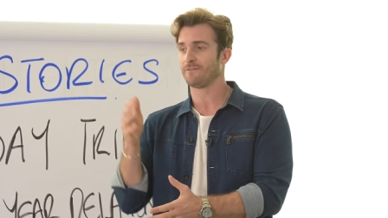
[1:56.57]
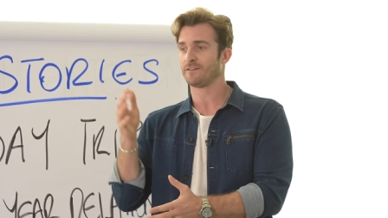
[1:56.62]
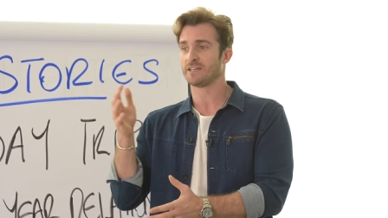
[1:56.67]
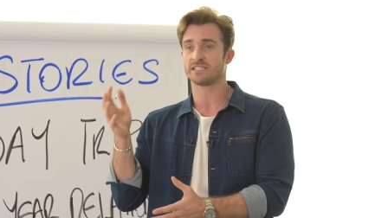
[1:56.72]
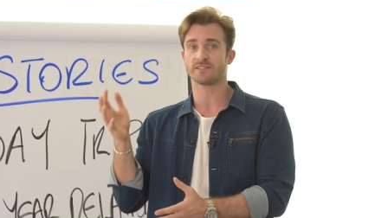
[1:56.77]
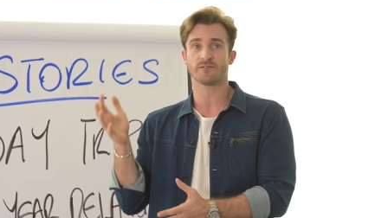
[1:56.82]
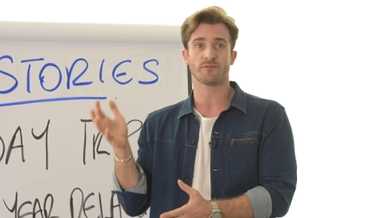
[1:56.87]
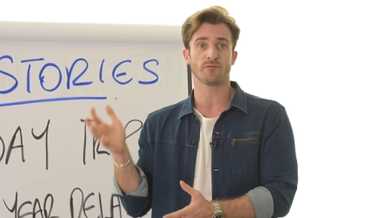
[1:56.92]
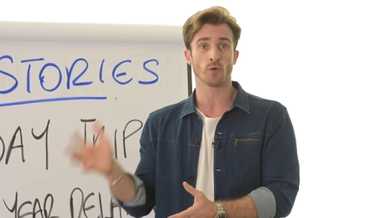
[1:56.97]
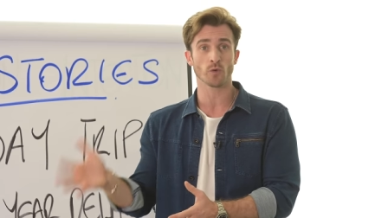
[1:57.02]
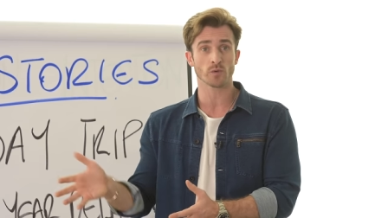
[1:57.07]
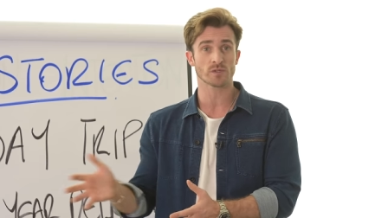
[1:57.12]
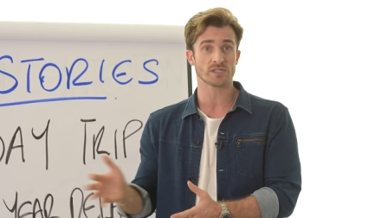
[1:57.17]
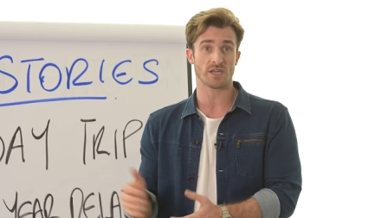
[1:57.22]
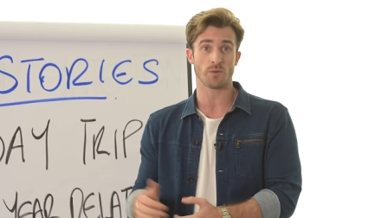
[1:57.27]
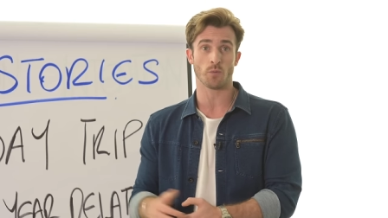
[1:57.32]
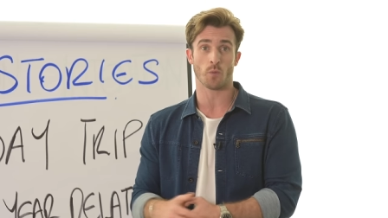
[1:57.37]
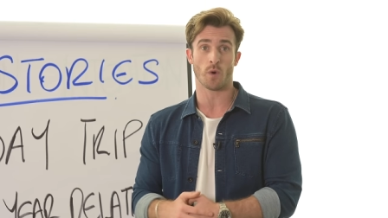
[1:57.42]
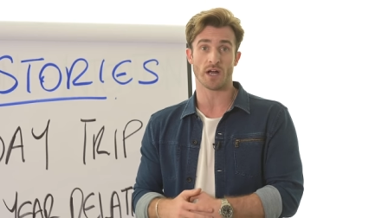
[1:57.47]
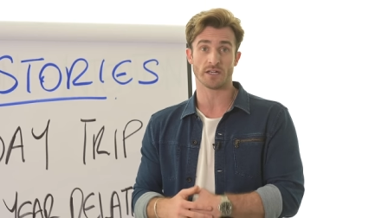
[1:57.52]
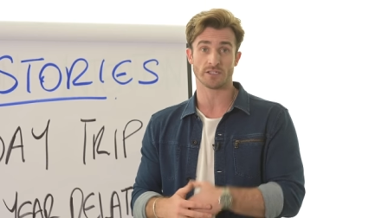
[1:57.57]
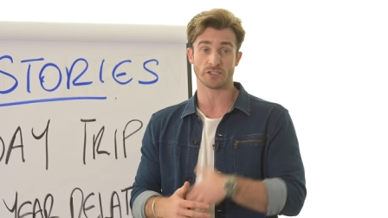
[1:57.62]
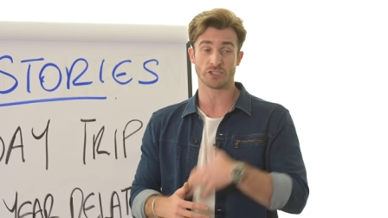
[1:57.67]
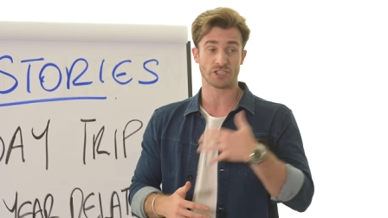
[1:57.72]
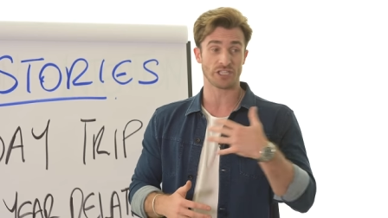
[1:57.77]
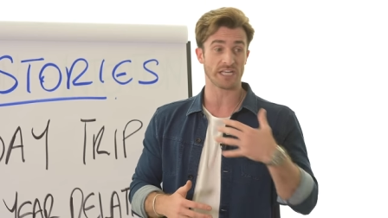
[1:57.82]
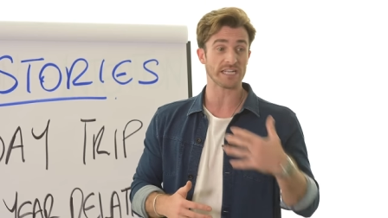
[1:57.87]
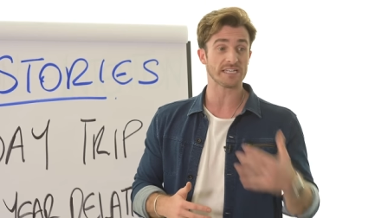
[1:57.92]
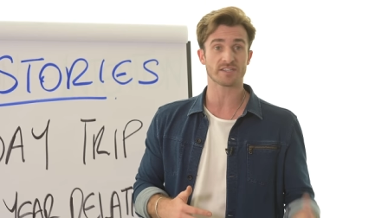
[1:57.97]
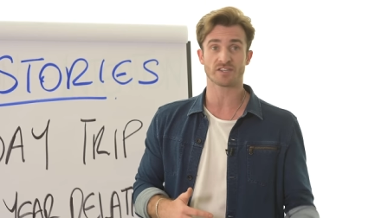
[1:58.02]
He's 41,
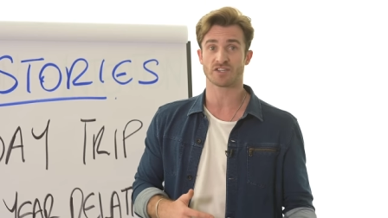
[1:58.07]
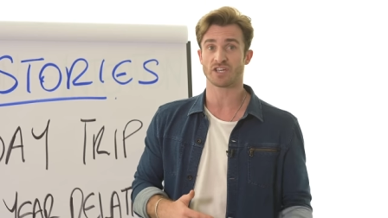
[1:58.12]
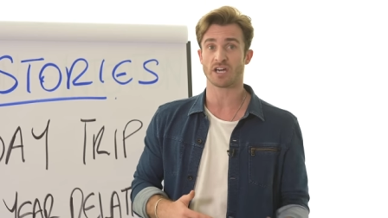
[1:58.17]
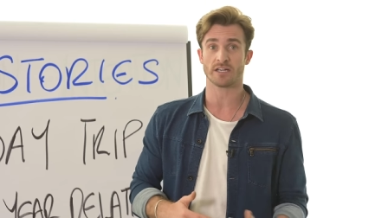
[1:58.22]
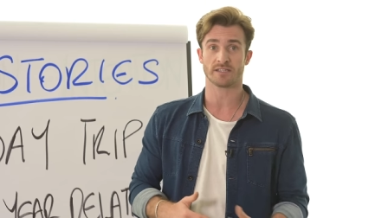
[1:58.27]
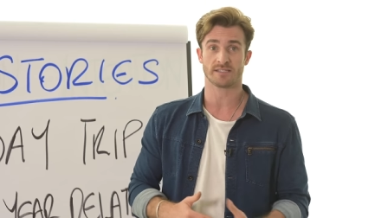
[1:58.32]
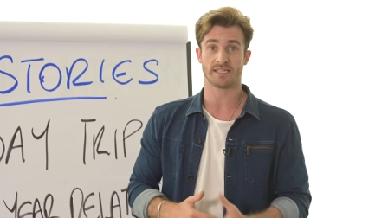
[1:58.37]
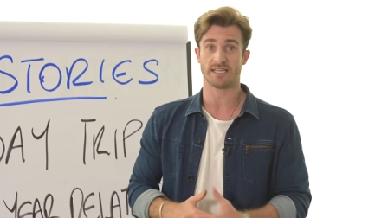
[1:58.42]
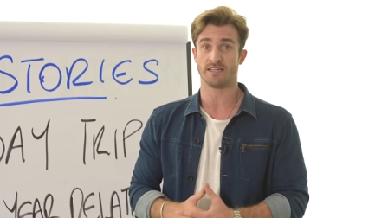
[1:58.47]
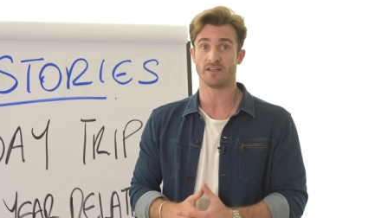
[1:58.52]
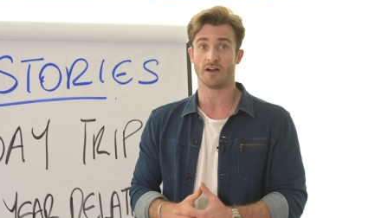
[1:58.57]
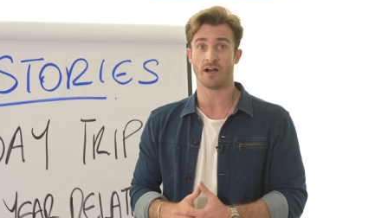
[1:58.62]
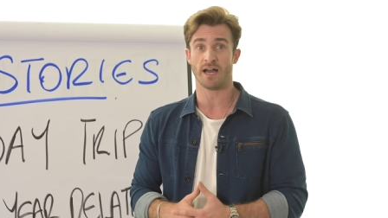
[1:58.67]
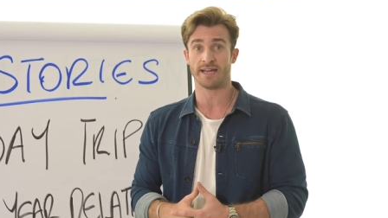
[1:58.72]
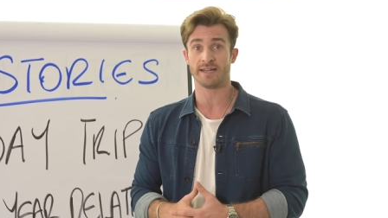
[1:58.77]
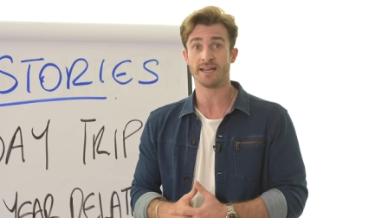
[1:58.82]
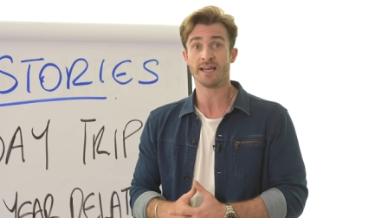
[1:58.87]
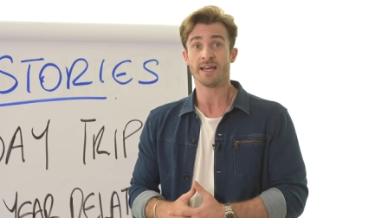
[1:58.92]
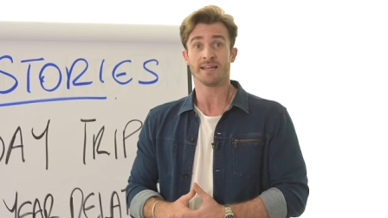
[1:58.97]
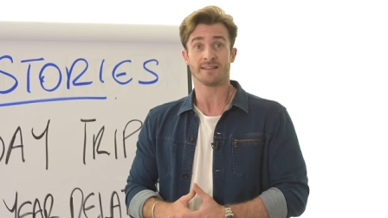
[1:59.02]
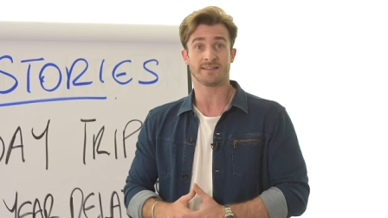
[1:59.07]
she's 39.